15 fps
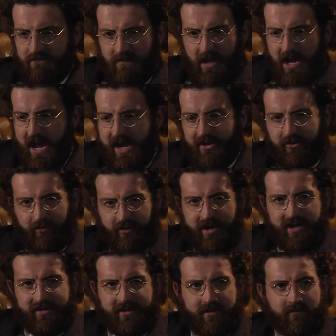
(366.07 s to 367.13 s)
High
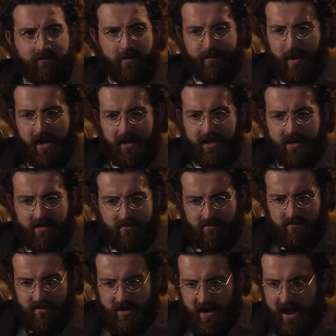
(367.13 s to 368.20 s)
treason,
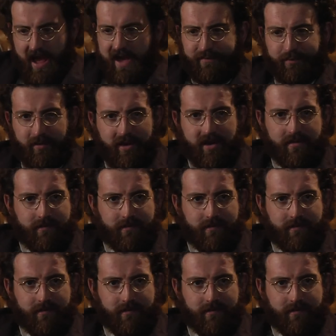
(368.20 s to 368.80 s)
rebellion, half-breed